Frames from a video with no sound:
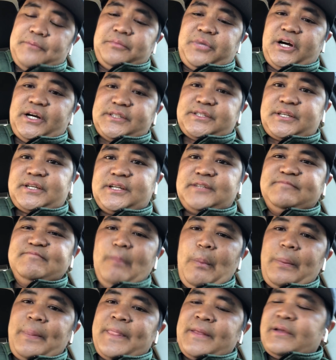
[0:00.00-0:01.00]
But
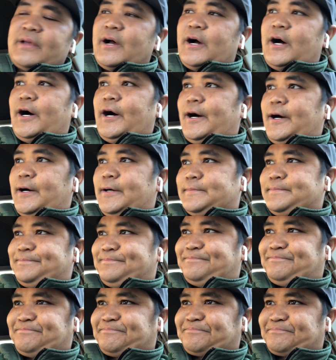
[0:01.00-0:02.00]

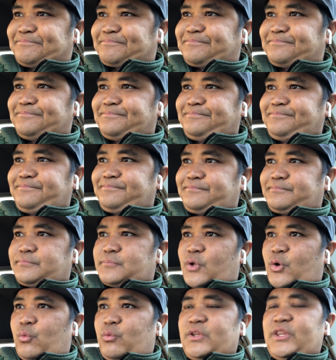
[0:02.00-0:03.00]

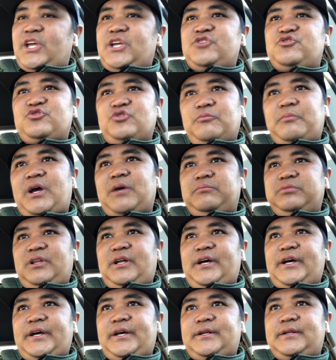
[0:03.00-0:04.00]
when they drew my
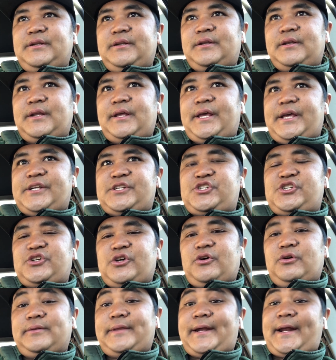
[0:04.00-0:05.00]
blood, it
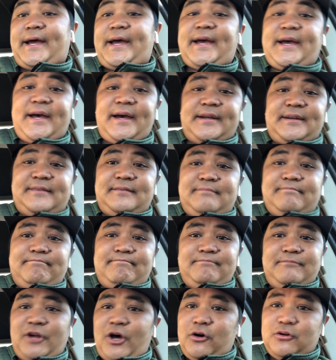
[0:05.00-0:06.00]
showed that I had
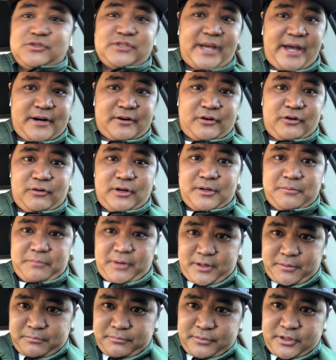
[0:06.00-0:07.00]
no tacro in
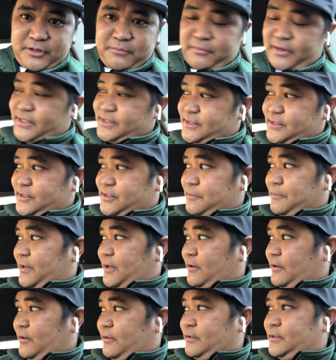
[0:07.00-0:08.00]
my system
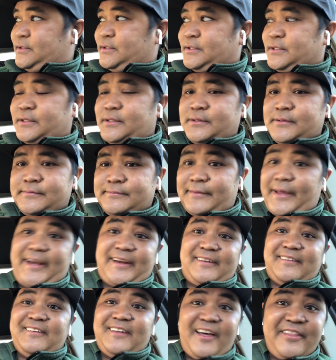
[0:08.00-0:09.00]
at all.
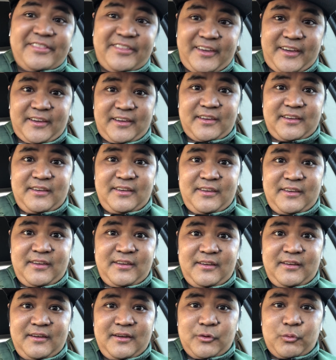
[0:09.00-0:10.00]
Nothing.
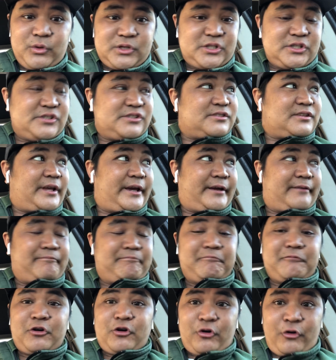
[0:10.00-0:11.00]
Which is
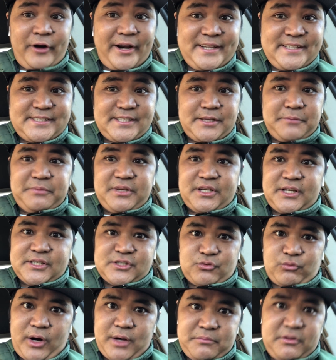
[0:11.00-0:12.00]
crazy,
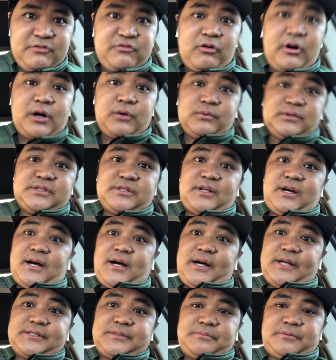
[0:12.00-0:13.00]
because right before I went to the
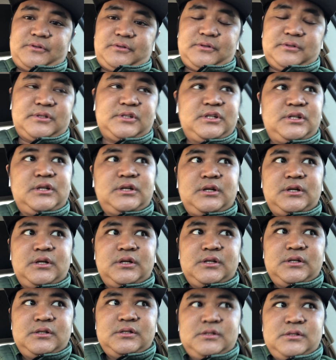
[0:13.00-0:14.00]
hospital,
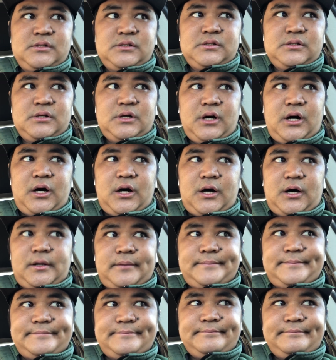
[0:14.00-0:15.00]

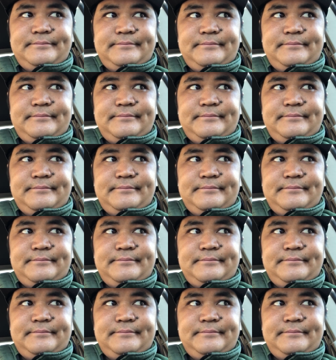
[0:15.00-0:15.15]
I